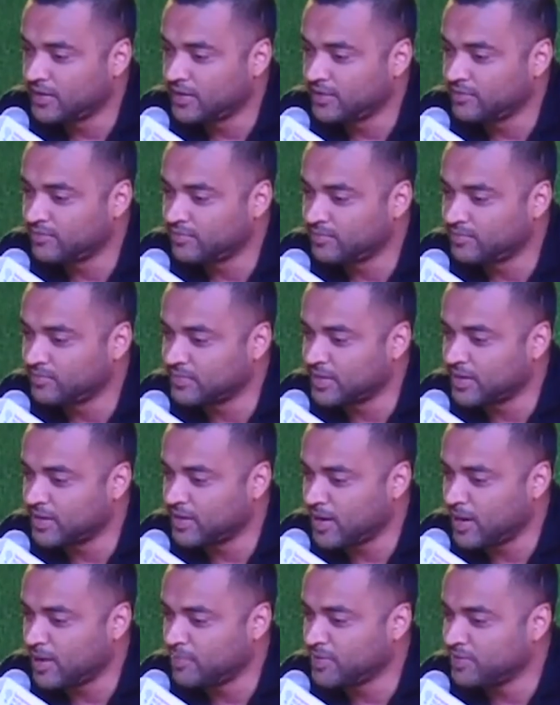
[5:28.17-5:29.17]
and
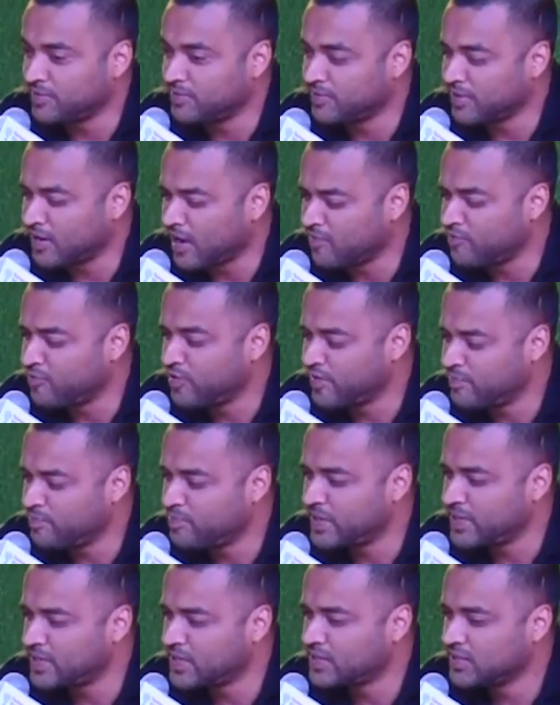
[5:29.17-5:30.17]
I mean, we have
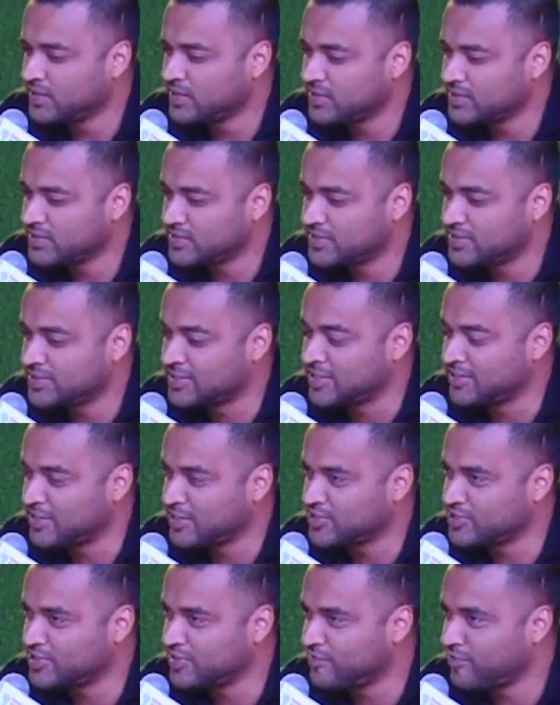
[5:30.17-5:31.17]
been in this
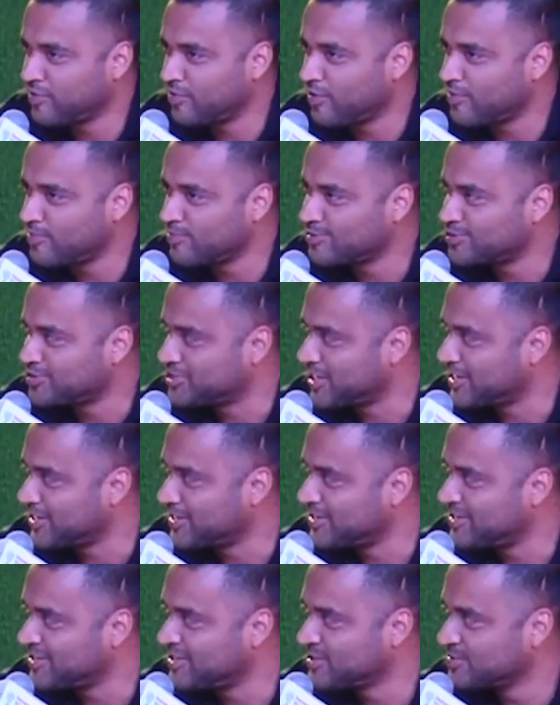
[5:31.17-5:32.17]
industry for almost 10
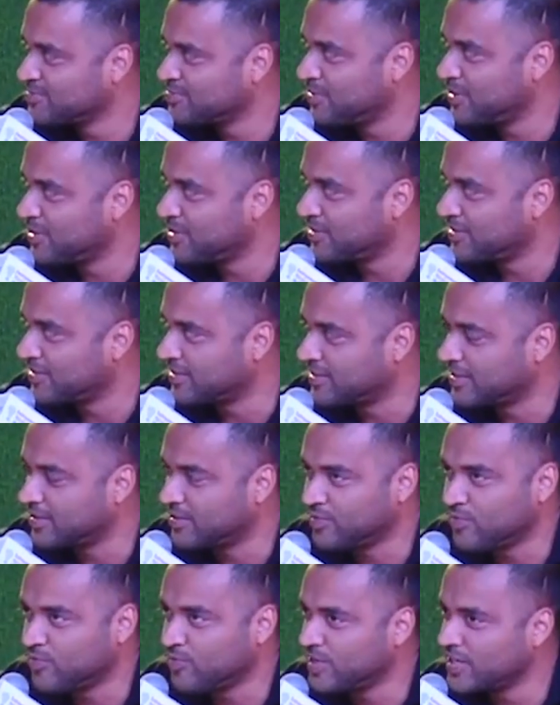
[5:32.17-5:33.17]
years, but
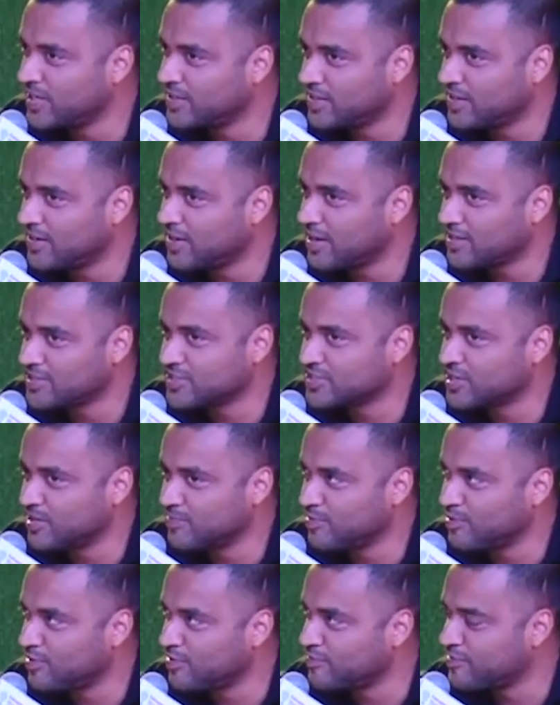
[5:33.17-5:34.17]
only in the last
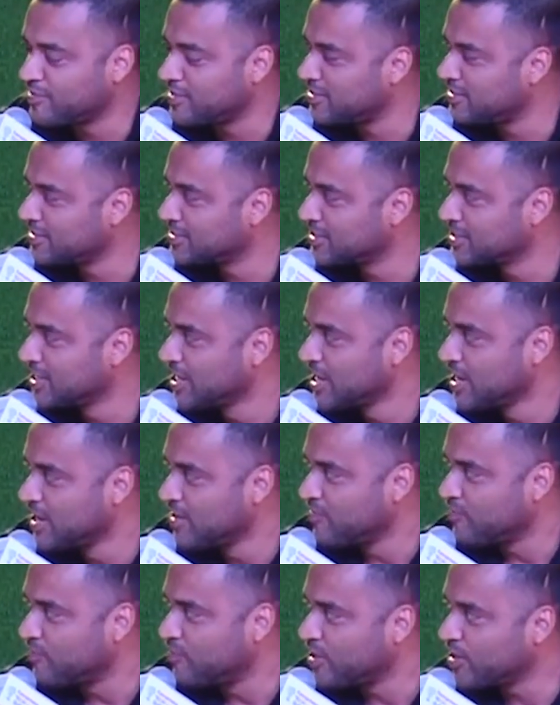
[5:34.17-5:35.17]
couple of years,
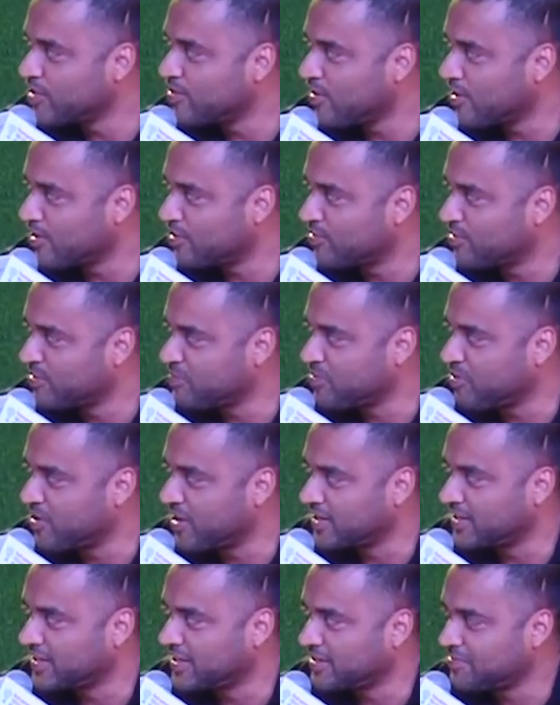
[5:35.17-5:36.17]
we got to a
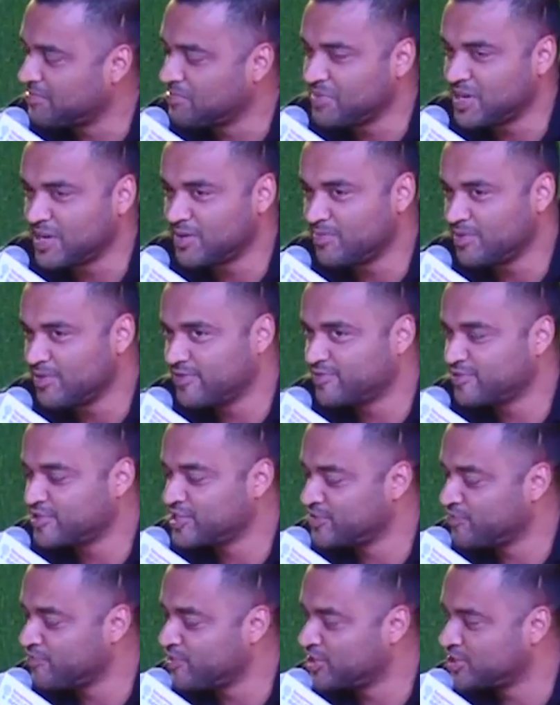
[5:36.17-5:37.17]
point that maybe
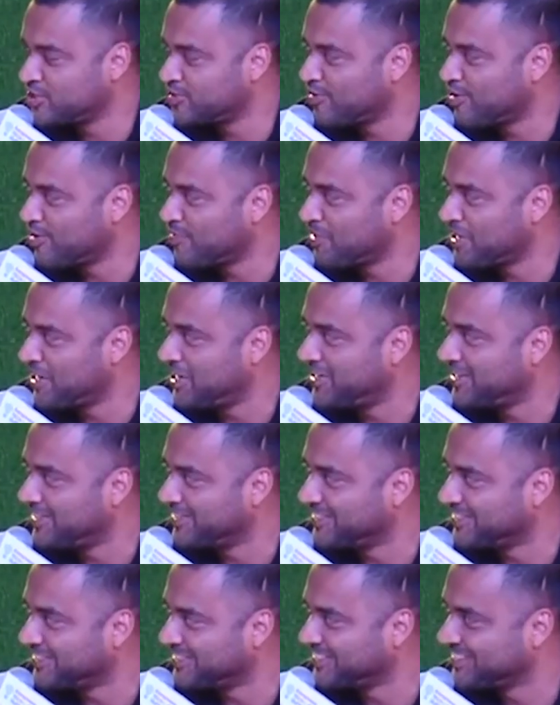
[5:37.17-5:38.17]
we should not be
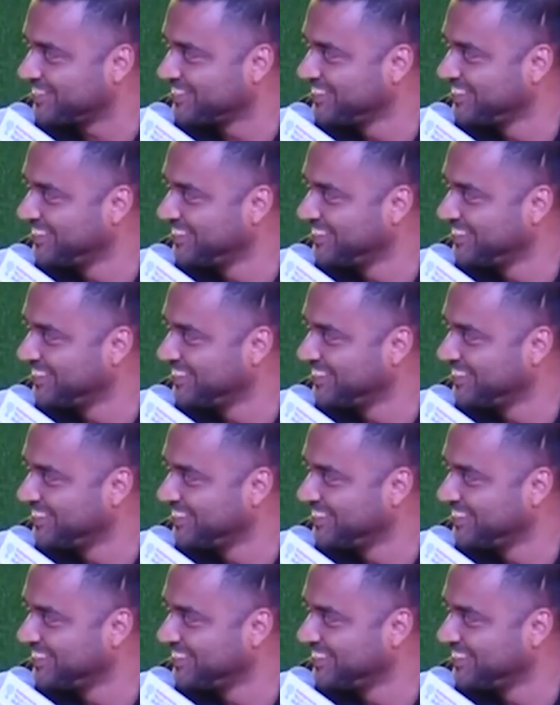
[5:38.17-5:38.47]
eating this.